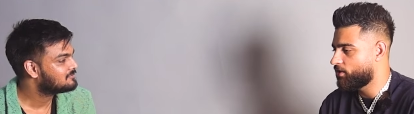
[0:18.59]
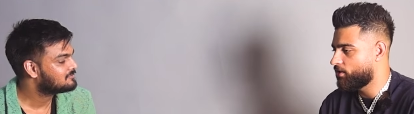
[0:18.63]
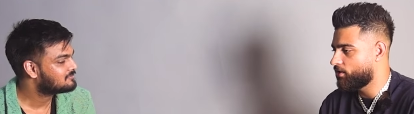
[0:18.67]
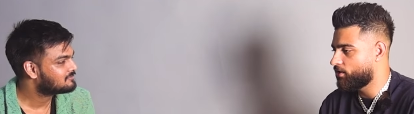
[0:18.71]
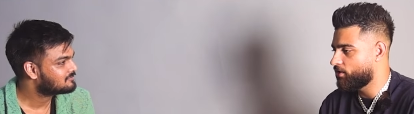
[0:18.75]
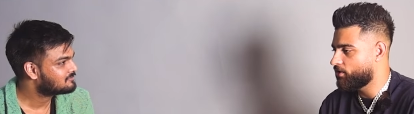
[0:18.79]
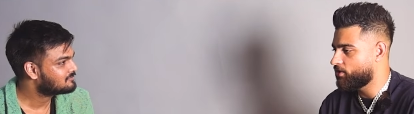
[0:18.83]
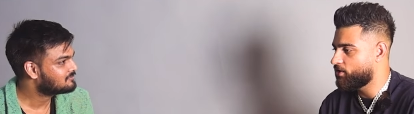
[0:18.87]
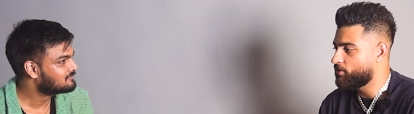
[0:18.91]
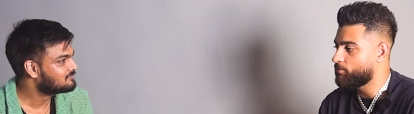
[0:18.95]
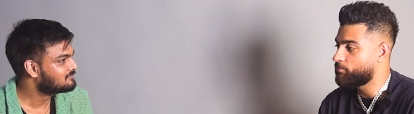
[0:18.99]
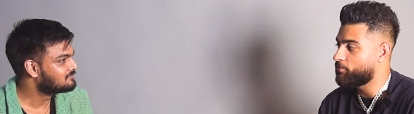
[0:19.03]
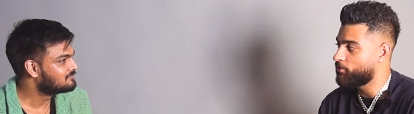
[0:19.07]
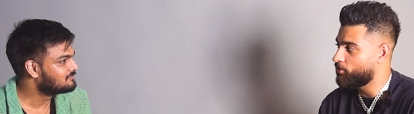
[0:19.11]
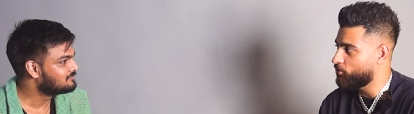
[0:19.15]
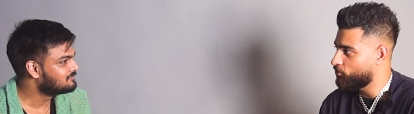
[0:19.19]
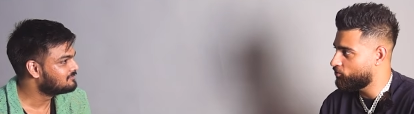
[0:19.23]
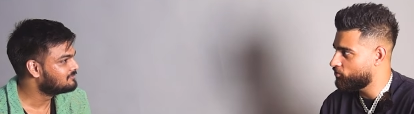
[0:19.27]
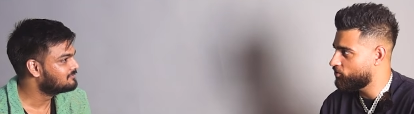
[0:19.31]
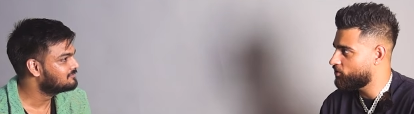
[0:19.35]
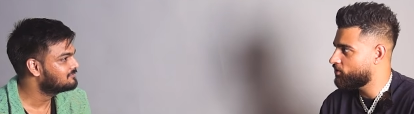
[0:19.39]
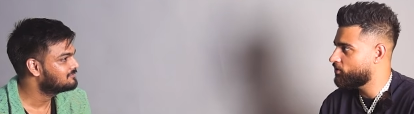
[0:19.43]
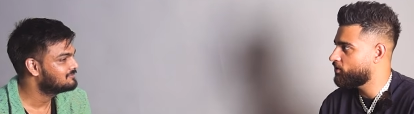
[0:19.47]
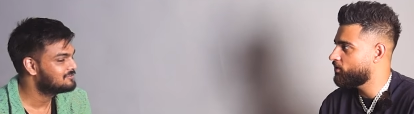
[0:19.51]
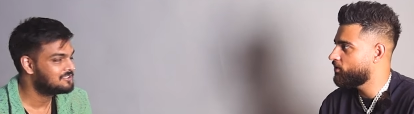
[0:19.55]
Speaker 1: Uh, he
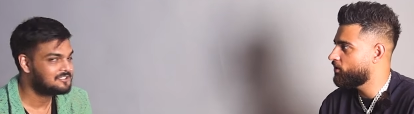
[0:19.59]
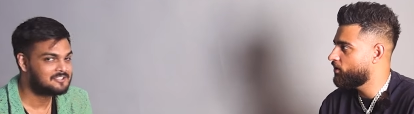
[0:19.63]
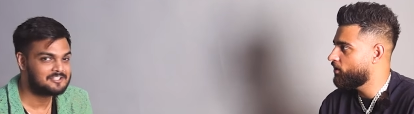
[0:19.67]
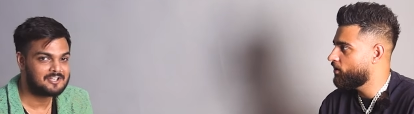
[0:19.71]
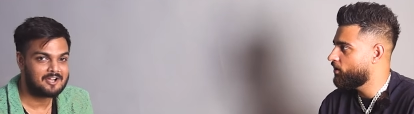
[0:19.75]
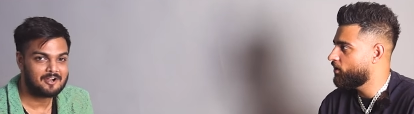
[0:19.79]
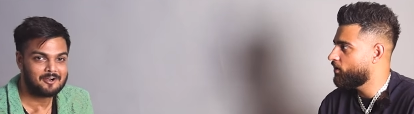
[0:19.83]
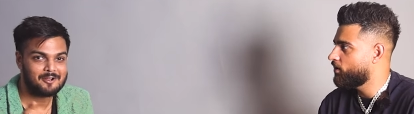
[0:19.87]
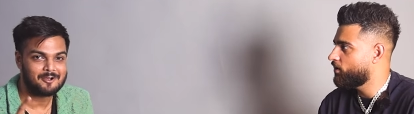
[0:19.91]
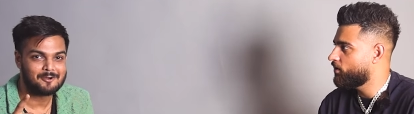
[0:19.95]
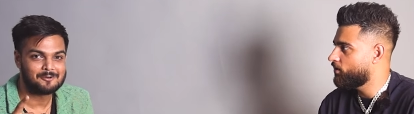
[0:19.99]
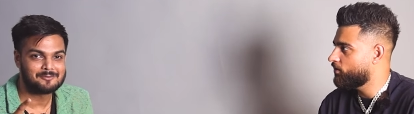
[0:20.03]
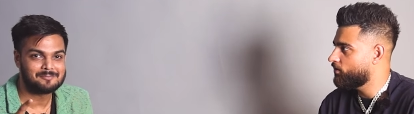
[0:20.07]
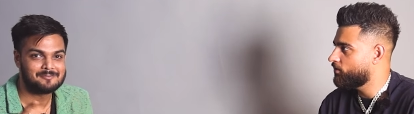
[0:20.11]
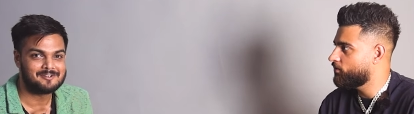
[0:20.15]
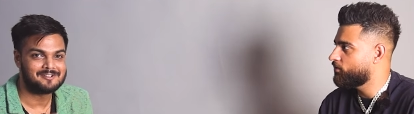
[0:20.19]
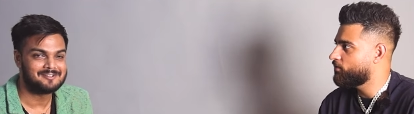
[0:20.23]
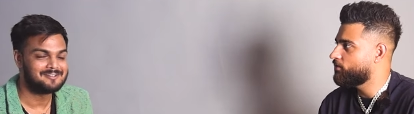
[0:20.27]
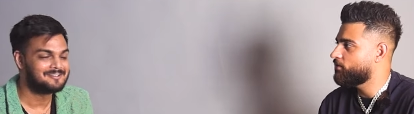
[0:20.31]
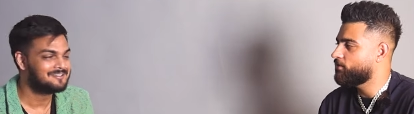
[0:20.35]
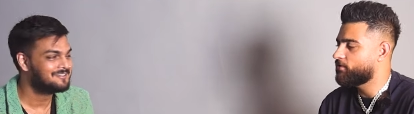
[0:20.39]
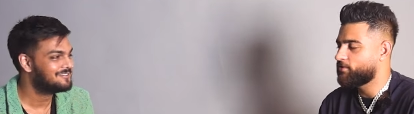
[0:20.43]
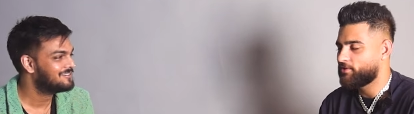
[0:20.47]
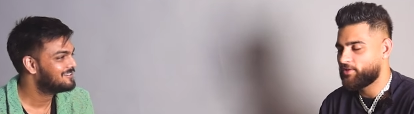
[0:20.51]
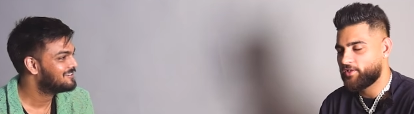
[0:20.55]
produced. Shout out,
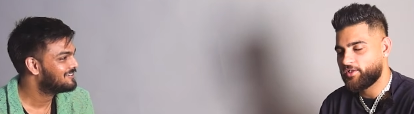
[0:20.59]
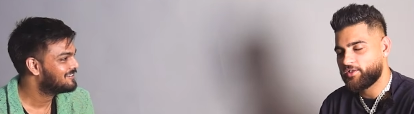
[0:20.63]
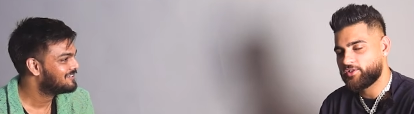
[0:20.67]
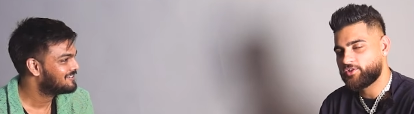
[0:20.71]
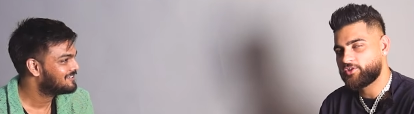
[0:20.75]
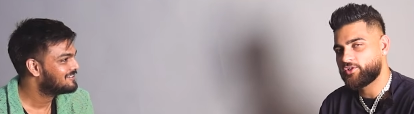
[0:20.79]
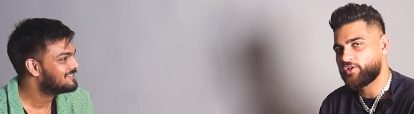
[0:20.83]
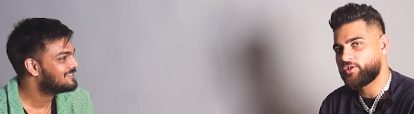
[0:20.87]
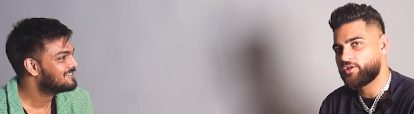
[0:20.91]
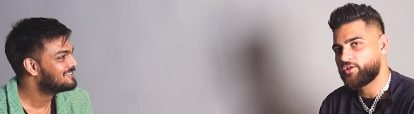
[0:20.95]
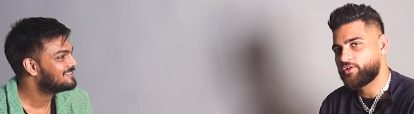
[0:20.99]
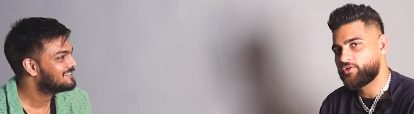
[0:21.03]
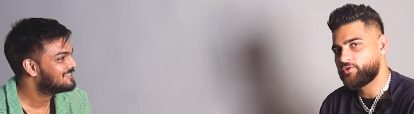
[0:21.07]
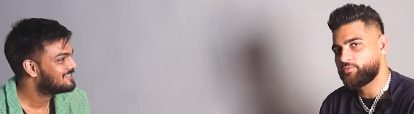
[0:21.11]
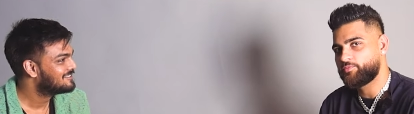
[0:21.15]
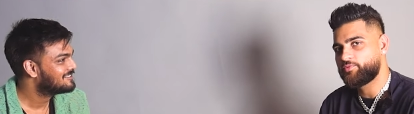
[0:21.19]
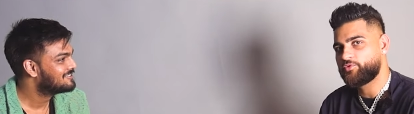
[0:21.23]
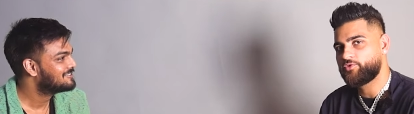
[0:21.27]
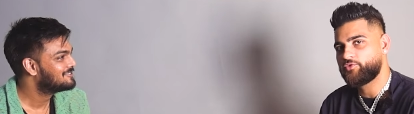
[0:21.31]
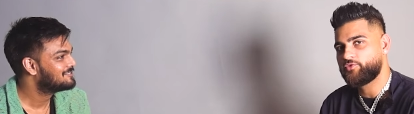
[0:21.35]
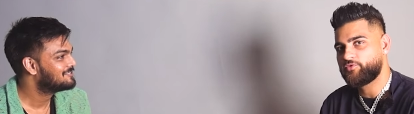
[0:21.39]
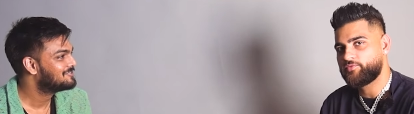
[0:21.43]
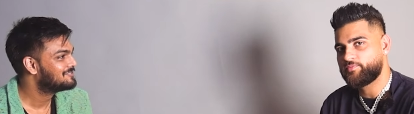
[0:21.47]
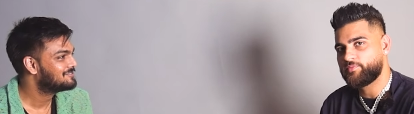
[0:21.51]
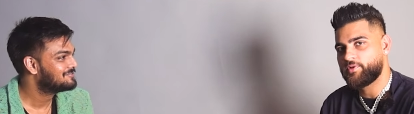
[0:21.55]
man. Yeah, shout out to
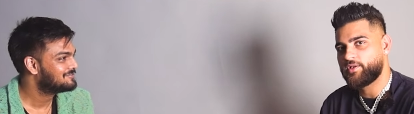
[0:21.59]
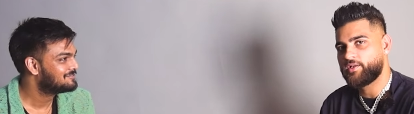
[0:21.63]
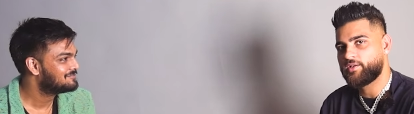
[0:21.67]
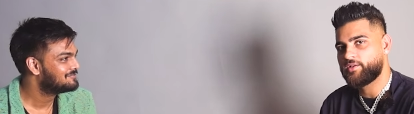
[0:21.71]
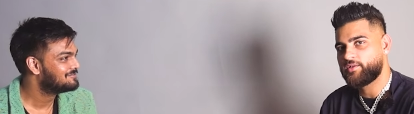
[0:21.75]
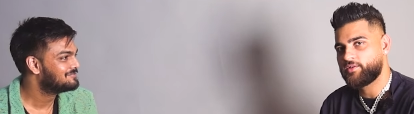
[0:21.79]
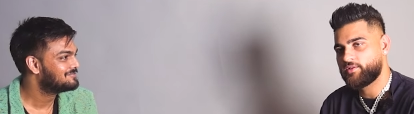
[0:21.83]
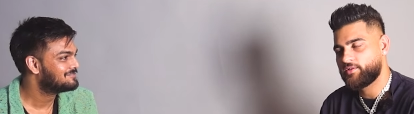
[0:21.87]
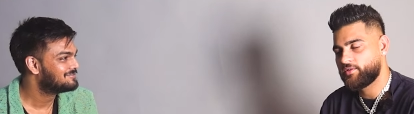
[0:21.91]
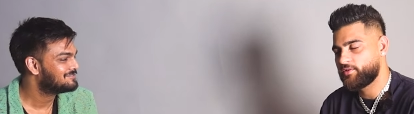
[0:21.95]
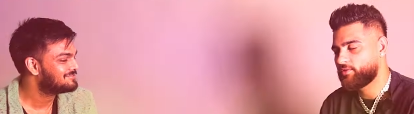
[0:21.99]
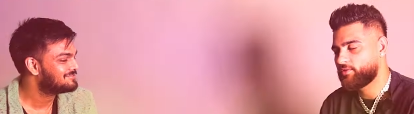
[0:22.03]
Proof, man.